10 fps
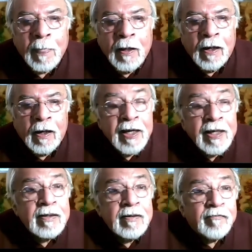I
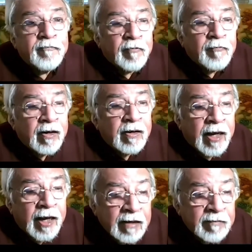
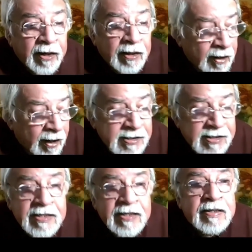had my
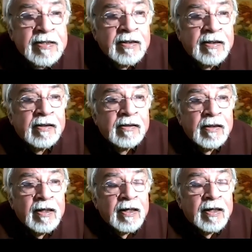last year
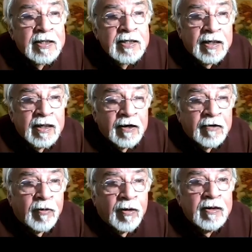National Gallery of
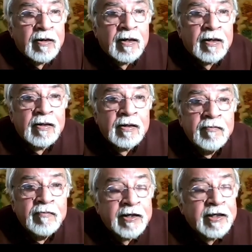Modern Art
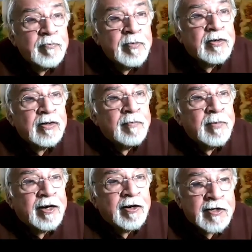invited me to have
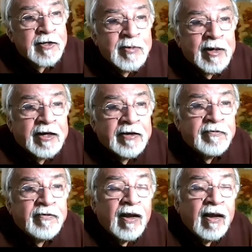my
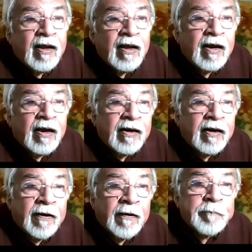retrospective.
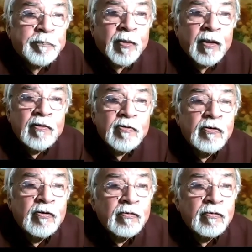And so
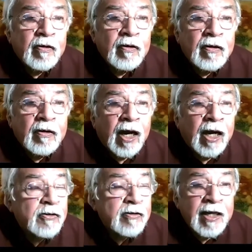I took
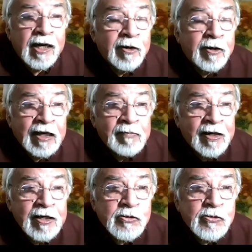nearly about 10 months
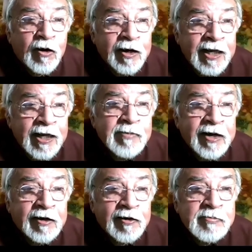to organize my
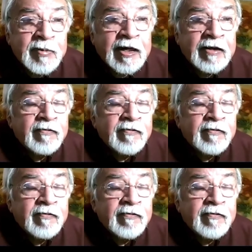retrospective.